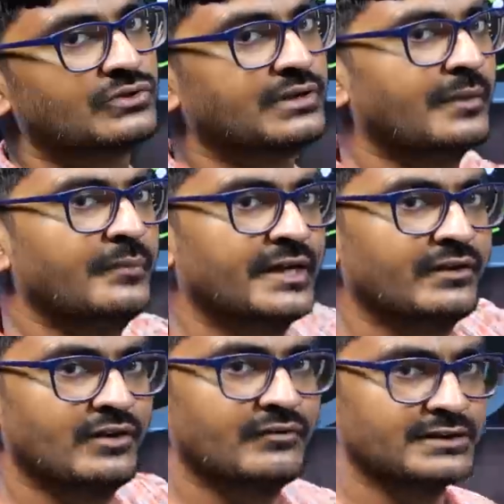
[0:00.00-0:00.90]
So time period
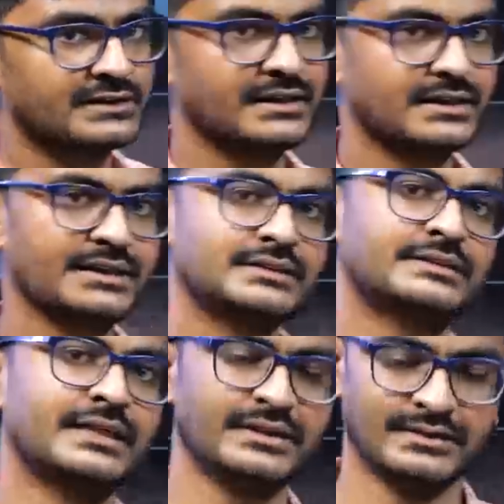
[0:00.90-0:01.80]
will first increase
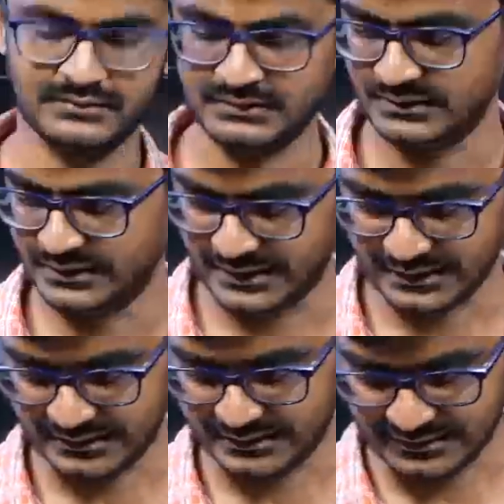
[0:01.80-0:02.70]
then
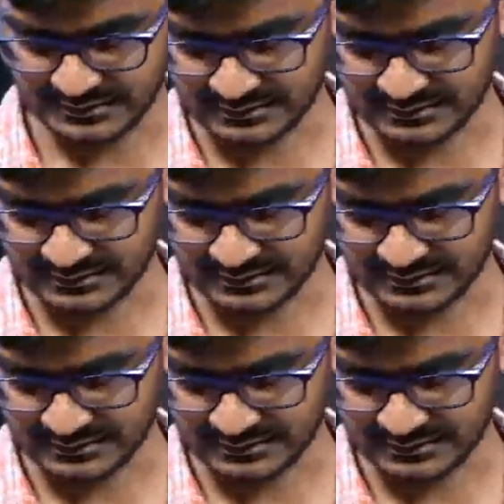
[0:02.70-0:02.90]
decrease.